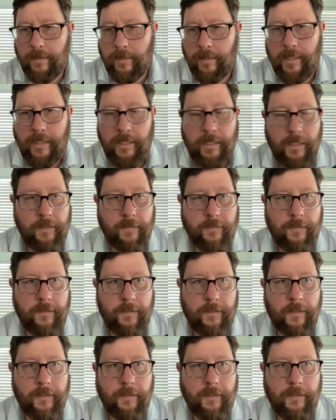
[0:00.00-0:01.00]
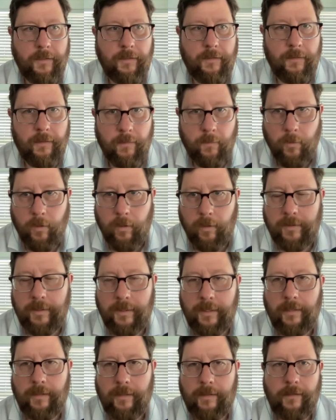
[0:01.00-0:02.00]
key is to continue to work,
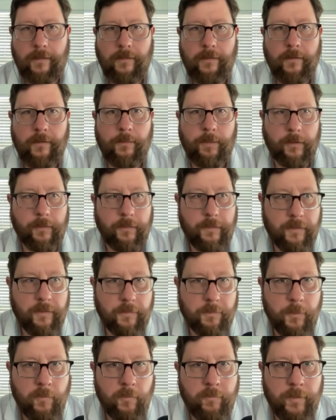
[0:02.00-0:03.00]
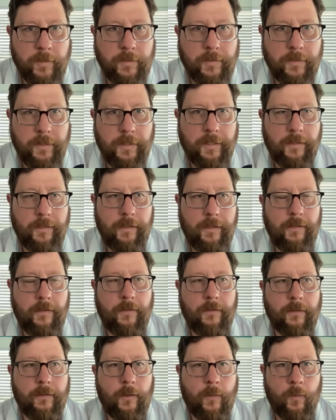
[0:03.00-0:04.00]
to continue to build this movement, to
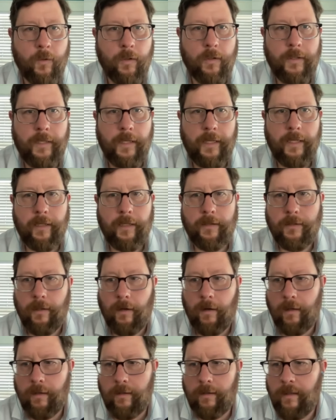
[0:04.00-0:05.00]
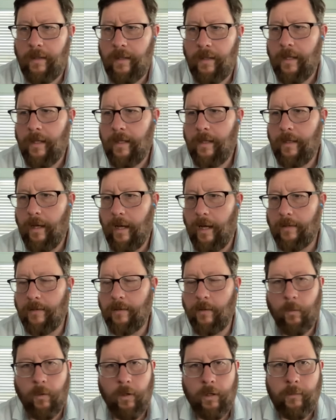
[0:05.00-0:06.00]
continue to coordinate and talk,
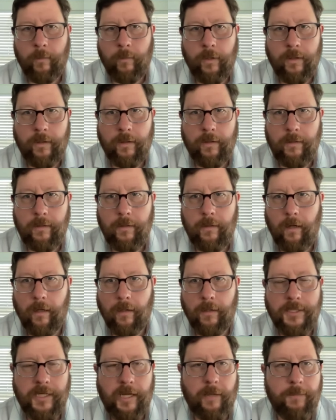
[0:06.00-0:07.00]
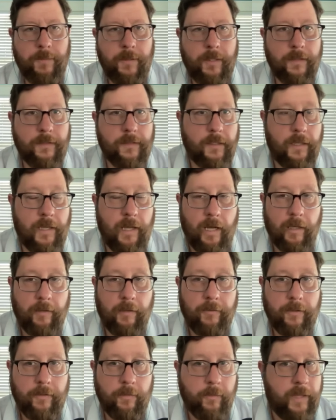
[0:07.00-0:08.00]
to work with our champions in
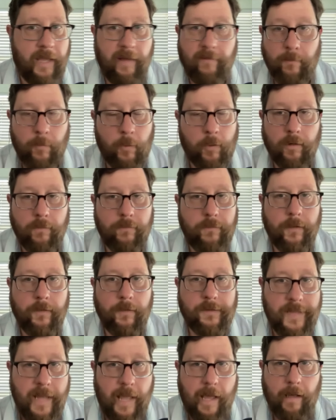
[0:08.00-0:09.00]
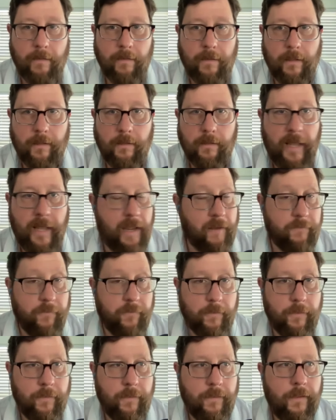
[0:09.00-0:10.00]
Congress. We have more of those now than
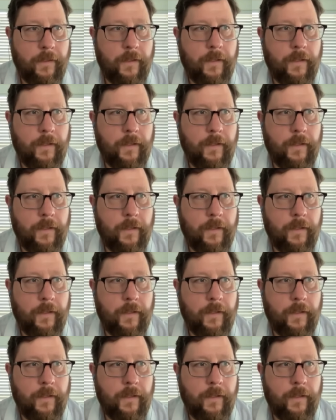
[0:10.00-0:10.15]
ever.